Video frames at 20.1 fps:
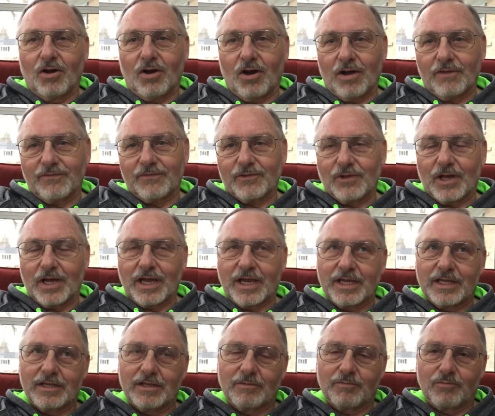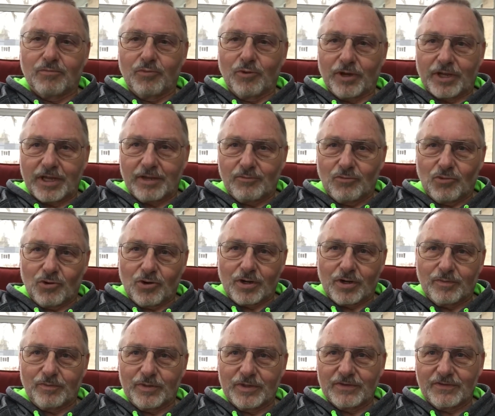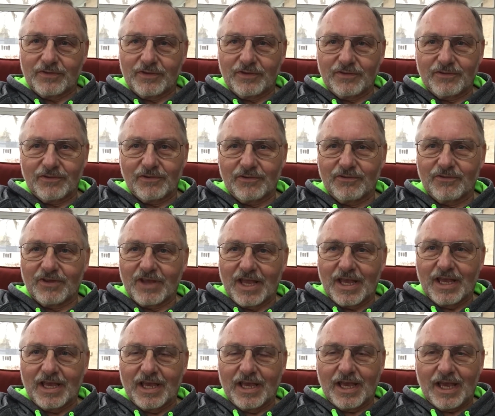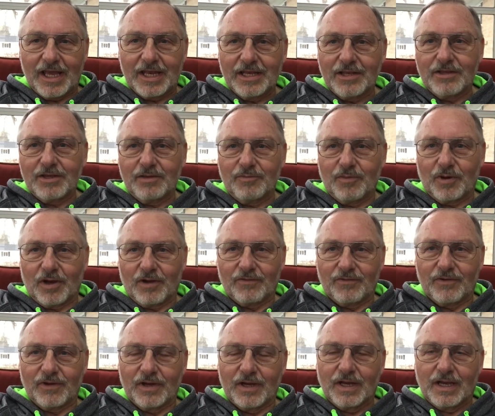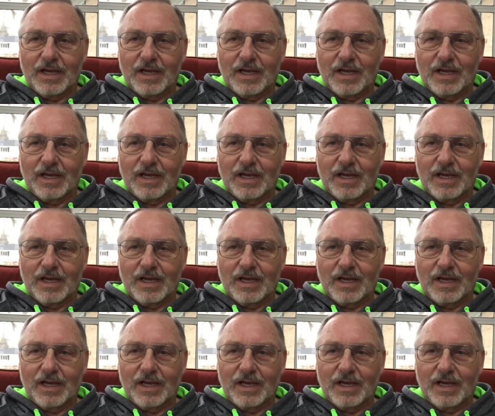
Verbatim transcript: offline, brick and mortar businesses, any of the above.